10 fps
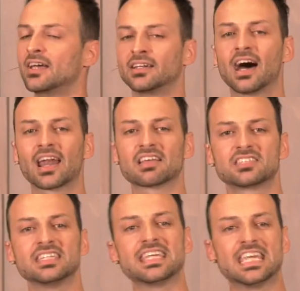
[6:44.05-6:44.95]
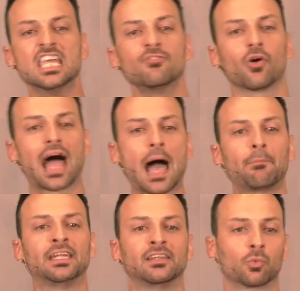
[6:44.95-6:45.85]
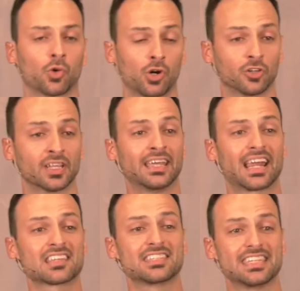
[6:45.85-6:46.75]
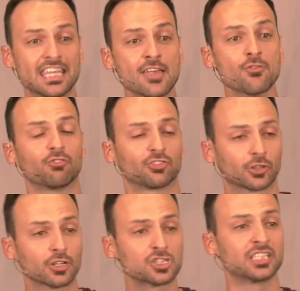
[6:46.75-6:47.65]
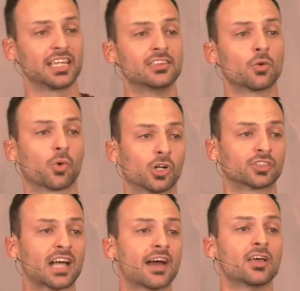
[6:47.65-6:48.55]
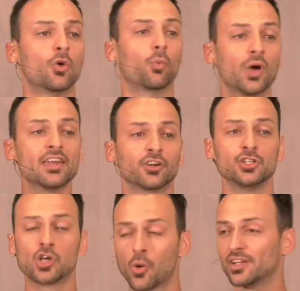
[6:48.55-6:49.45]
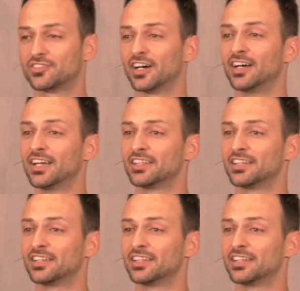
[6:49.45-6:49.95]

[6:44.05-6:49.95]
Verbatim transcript: God, I see evil happening in the world, and I see evil flourishing in the world. God, when are you going to